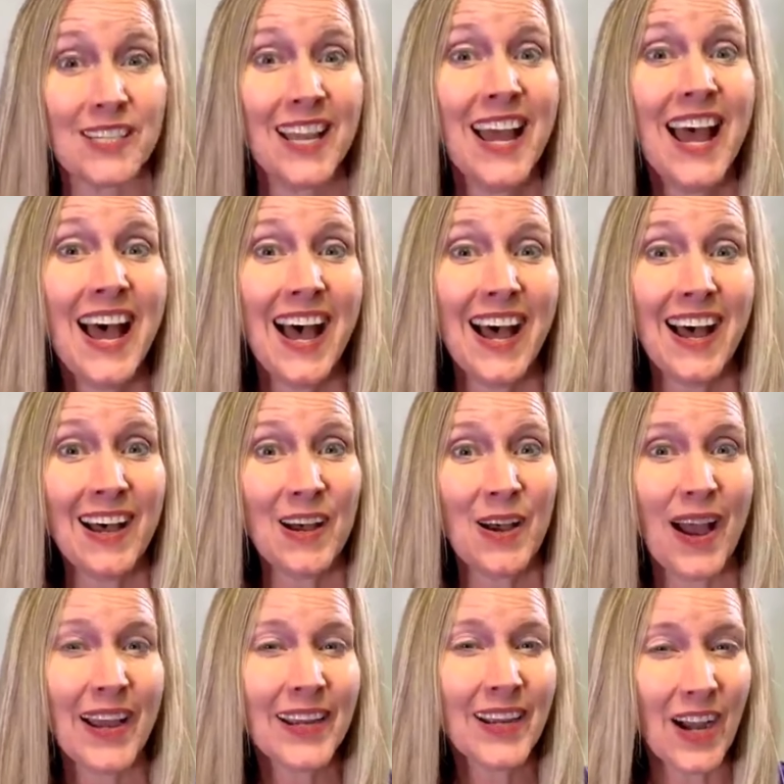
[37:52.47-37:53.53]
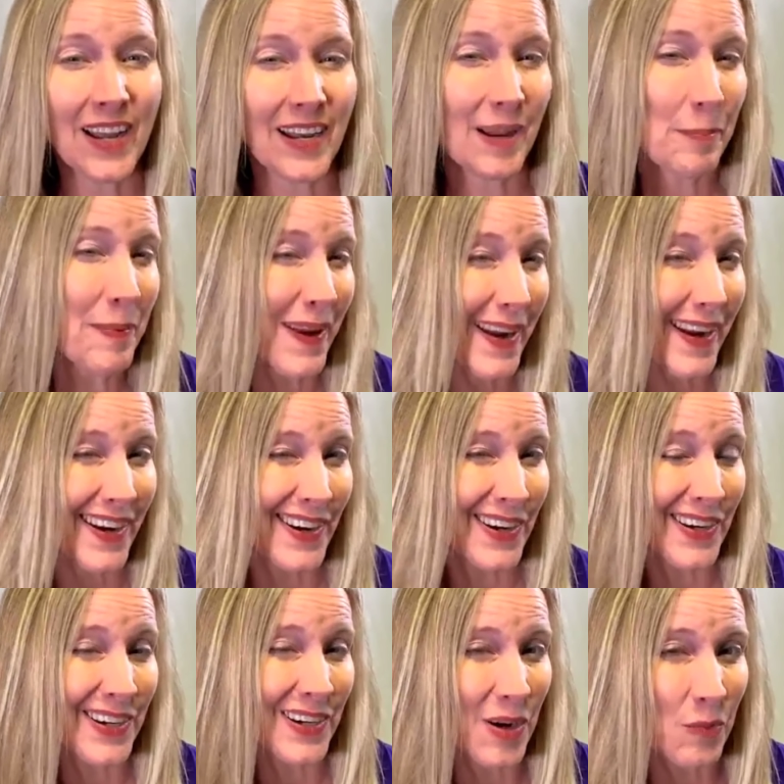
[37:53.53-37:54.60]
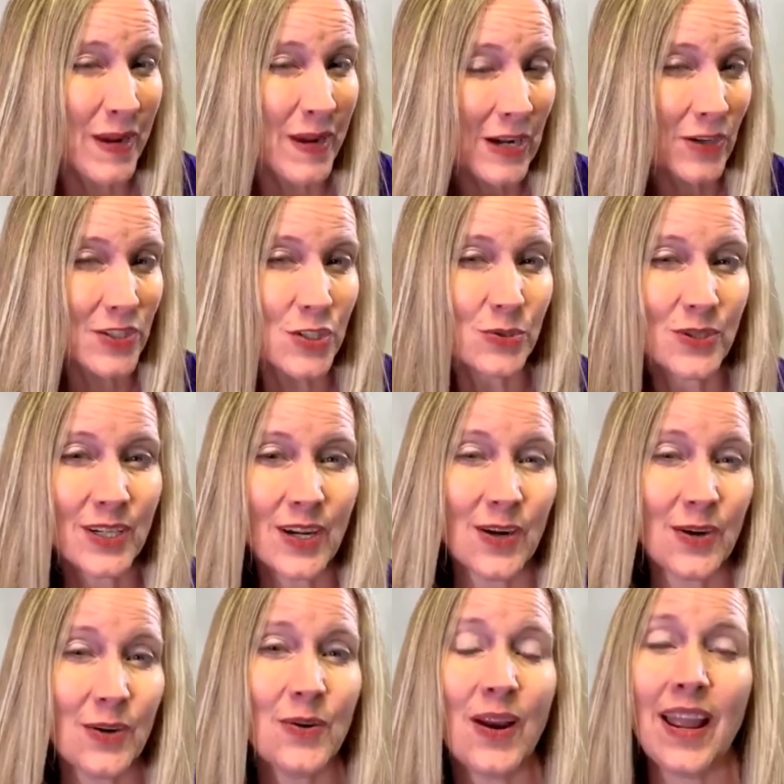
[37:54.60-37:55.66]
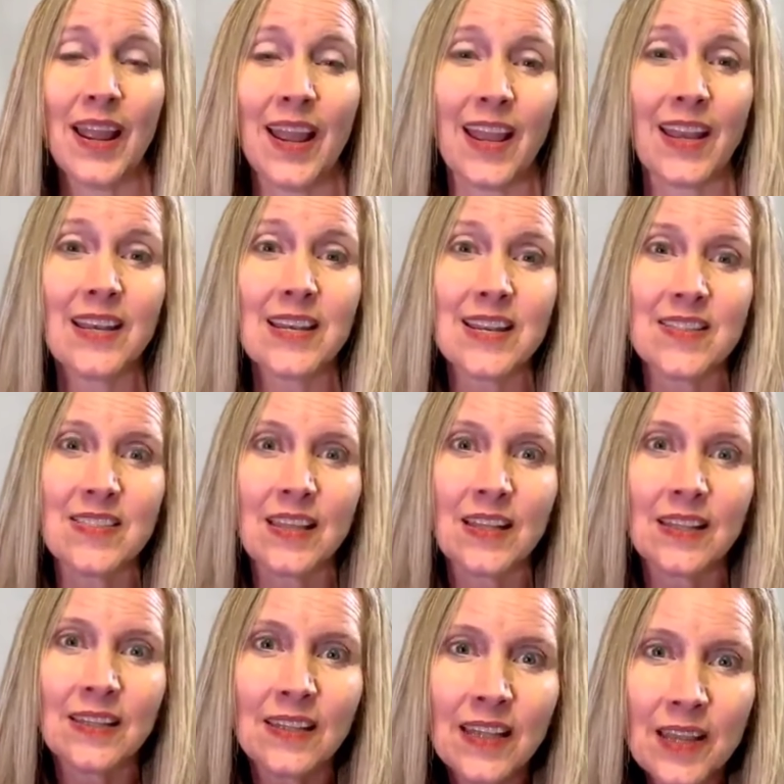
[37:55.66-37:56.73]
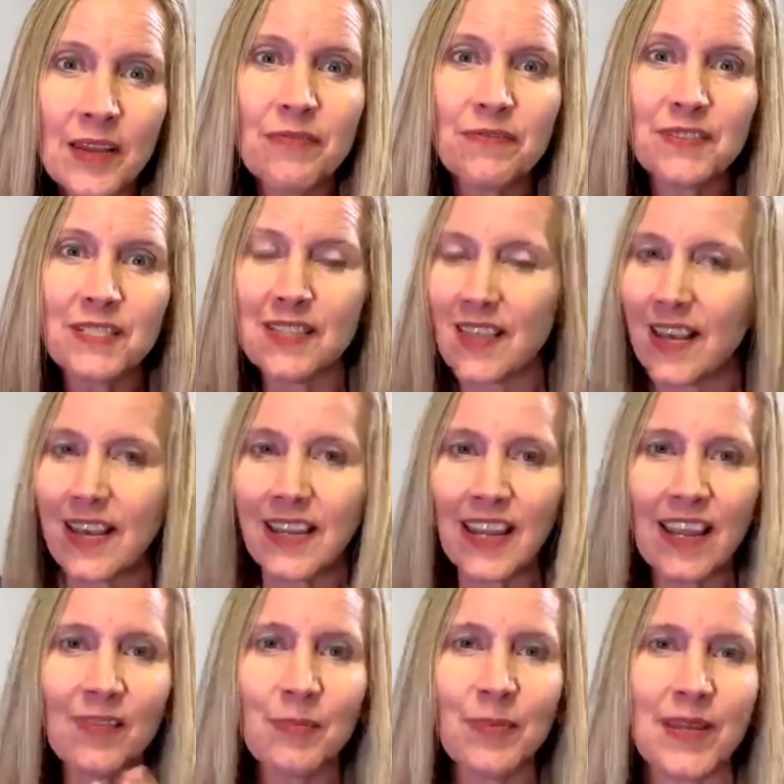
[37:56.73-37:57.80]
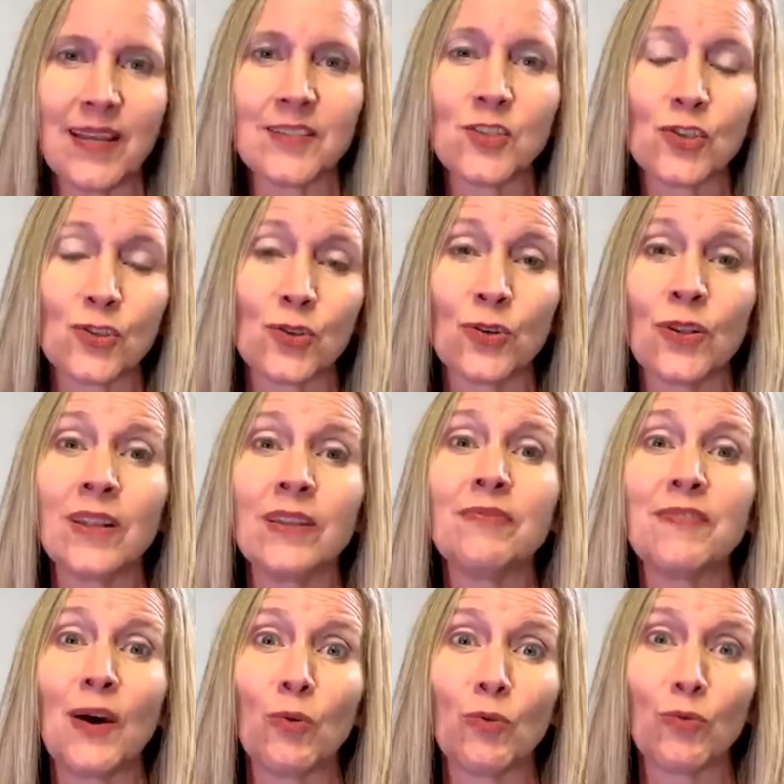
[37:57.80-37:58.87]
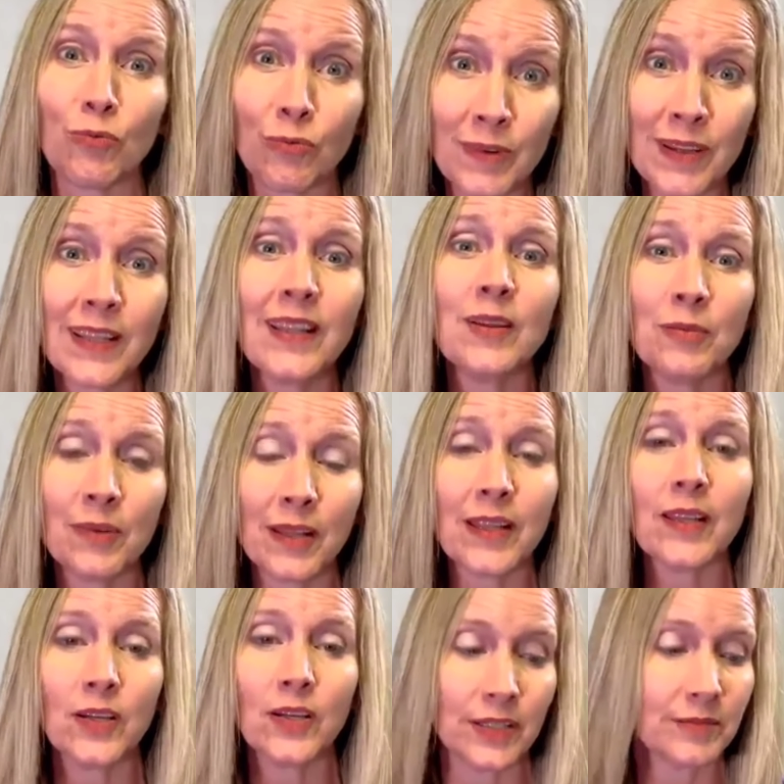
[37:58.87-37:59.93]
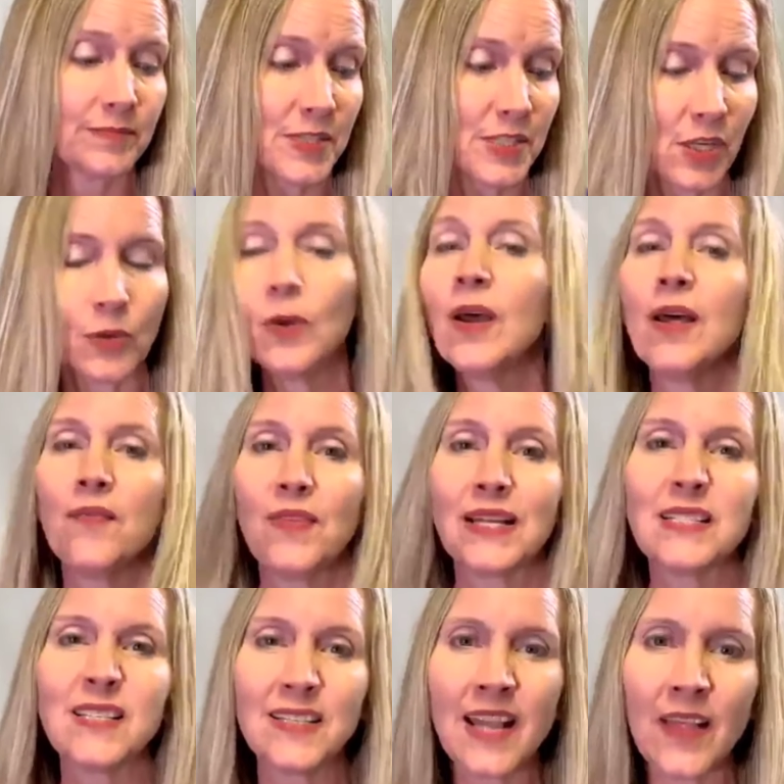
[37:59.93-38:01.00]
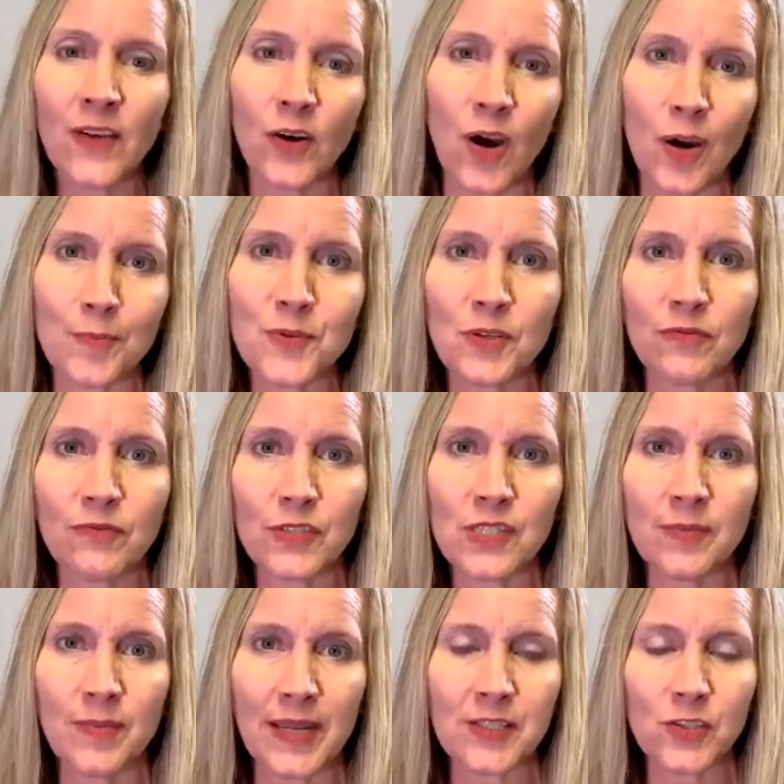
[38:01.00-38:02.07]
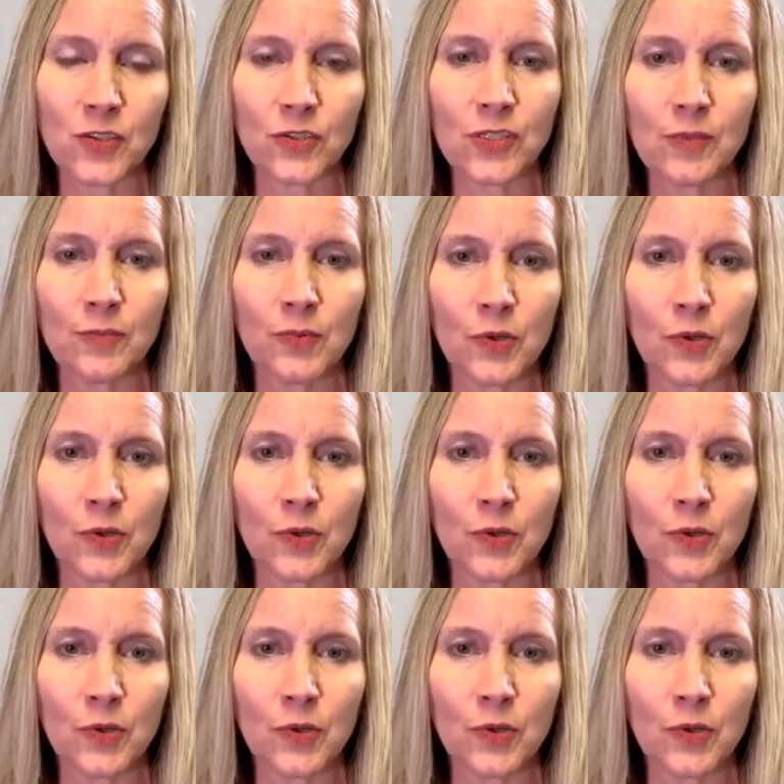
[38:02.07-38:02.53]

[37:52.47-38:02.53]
I got a pair a week or 2 ago, and the lift that it gave me externally felt really, really good. So that's another option for some external support.